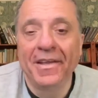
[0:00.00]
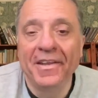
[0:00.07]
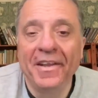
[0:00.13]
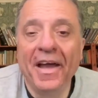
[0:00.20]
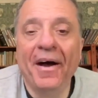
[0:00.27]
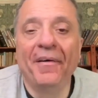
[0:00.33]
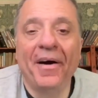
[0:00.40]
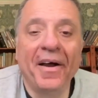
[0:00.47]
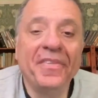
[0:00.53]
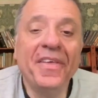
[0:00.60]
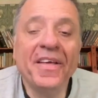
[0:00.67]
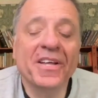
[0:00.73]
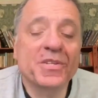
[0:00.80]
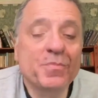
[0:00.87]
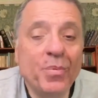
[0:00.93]
Now, I
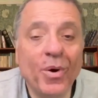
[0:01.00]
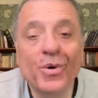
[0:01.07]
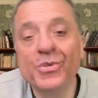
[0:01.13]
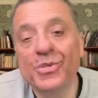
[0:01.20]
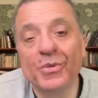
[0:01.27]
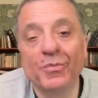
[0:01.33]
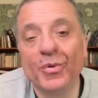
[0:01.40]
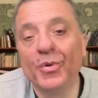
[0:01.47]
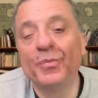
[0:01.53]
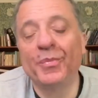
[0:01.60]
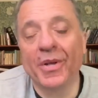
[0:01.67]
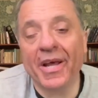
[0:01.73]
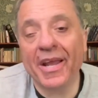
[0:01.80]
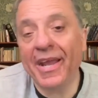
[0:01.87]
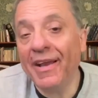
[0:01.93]
think that's possible,
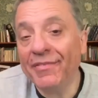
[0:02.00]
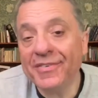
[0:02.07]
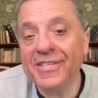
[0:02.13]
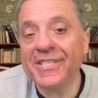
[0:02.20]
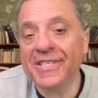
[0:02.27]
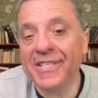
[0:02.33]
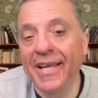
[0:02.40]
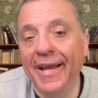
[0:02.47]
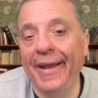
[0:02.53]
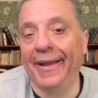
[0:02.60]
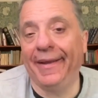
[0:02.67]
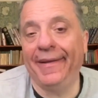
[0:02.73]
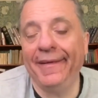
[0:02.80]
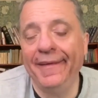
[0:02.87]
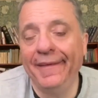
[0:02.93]
but I have to
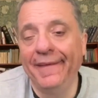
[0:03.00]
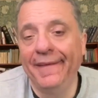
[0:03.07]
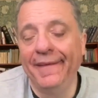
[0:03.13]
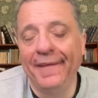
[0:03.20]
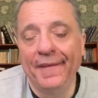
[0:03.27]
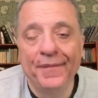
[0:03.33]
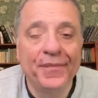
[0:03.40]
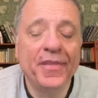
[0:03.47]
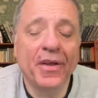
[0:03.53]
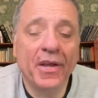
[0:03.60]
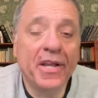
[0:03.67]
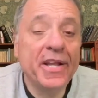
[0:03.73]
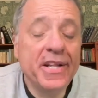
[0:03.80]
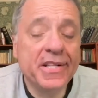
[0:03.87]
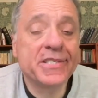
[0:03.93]
say
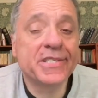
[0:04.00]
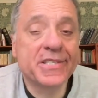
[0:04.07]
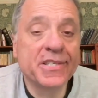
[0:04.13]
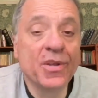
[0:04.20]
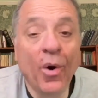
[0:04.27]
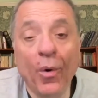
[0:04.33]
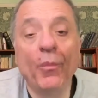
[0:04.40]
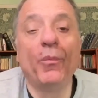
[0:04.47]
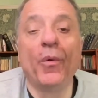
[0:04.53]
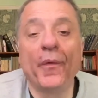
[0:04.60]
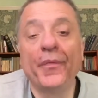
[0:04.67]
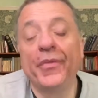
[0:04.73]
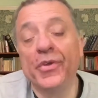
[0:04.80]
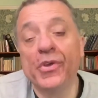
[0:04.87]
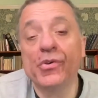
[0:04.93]
it's not
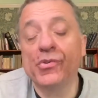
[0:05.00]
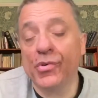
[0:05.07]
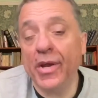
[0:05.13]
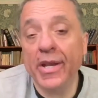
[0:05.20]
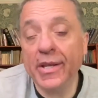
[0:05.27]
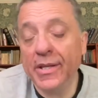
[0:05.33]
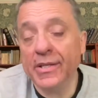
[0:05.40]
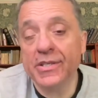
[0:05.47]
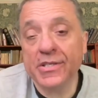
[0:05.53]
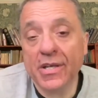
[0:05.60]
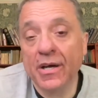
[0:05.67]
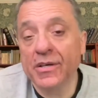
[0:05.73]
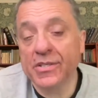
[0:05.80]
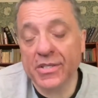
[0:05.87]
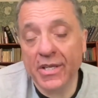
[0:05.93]
what the Ukrainians
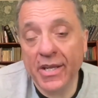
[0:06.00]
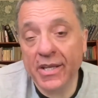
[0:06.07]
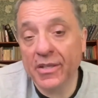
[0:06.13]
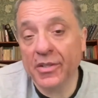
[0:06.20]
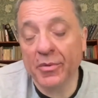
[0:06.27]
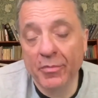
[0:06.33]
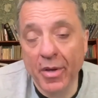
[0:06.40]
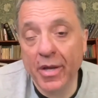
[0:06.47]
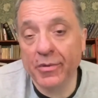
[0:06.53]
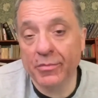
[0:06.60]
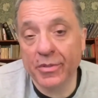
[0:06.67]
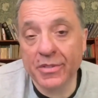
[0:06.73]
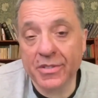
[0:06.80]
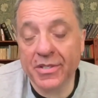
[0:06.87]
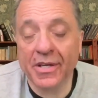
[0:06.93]
are saying at the
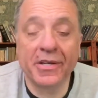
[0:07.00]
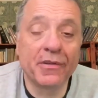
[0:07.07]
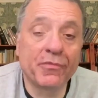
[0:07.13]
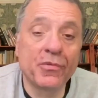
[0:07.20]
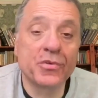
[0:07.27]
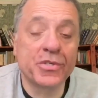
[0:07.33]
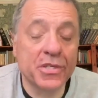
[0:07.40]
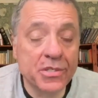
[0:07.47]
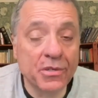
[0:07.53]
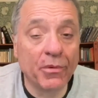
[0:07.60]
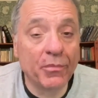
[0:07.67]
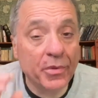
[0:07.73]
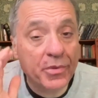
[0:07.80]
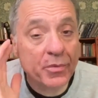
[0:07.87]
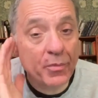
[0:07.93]
moment, and of course it's
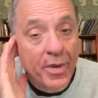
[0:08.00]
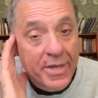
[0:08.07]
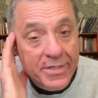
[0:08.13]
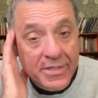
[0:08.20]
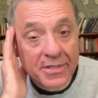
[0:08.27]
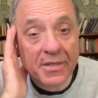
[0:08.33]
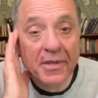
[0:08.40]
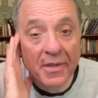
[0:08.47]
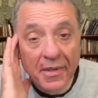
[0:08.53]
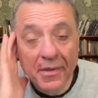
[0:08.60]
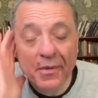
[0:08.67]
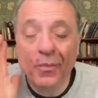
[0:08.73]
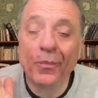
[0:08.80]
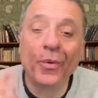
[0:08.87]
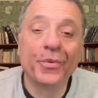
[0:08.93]
not what the West
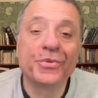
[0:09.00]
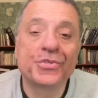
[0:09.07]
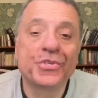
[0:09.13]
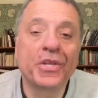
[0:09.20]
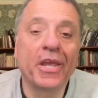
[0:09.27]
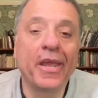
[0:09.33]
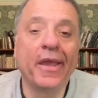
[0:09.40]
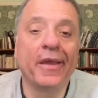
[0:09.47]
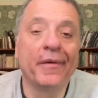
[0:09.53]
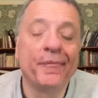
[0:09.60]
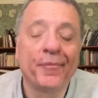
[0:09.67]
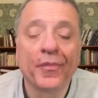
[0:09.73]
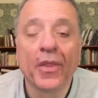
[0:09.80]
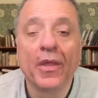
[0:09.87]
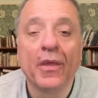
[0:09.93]
wants to hear.
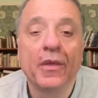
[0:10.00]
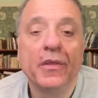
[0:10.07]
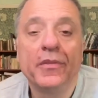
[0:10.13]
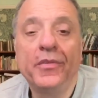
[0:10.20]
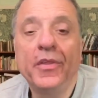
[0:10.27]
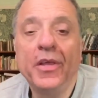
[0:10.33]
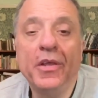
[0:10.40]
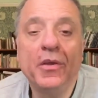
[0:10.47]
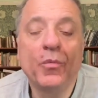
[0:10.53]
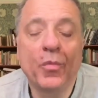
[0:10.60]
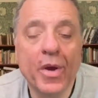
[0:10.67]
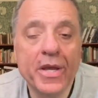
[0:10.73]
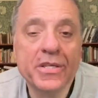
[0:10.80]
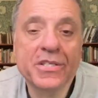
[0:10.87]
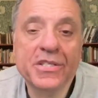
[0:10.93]
The
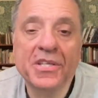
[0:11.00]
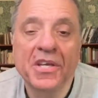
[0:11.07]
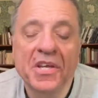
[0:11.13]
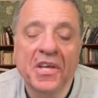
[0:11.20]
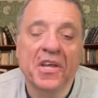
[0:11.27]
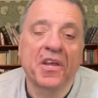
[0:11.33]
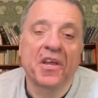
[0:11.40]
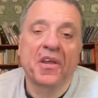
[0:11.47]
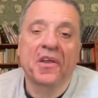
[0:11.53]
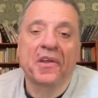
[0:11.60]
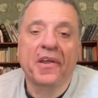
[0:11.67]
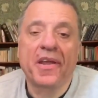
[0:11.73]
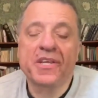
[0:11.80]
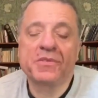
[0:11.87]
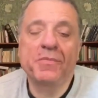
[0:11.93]
West
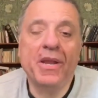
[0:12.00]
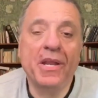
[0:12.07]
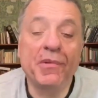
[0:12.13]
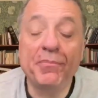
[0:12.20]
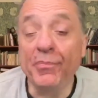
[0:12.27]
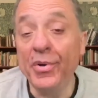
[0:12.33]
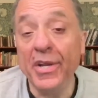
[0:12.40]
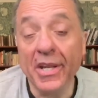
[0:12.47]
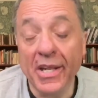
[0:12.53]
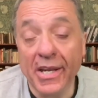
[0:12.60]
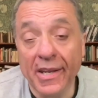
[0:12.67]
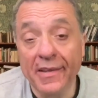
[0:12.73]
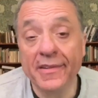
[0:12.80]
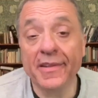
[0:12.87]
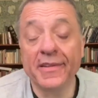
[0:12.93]
has made it pretty
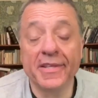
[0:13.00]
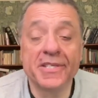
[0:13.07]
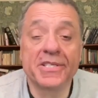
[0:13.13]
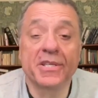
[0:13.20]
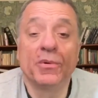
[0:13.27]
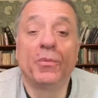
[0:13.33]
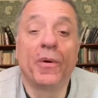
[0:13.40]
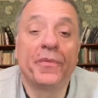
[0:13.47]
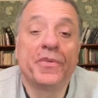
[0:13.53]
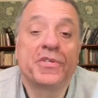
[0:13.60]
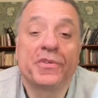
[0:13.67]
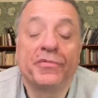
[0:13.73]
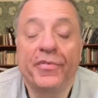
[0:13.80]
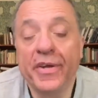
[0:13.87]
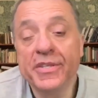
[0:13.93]
clear that they still want
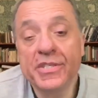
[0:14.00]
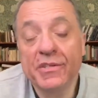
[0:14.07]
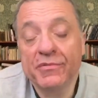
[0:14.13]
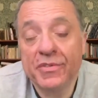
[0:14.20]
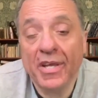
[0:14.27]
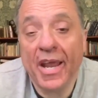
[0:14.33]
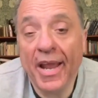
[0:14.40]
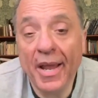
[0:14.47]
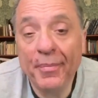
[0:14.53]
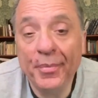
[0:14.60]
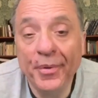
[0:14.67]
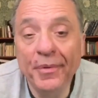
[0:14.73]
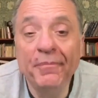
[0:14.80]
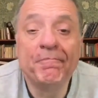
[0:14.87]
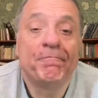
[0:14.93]
this offensive to
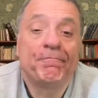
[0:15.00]
happen,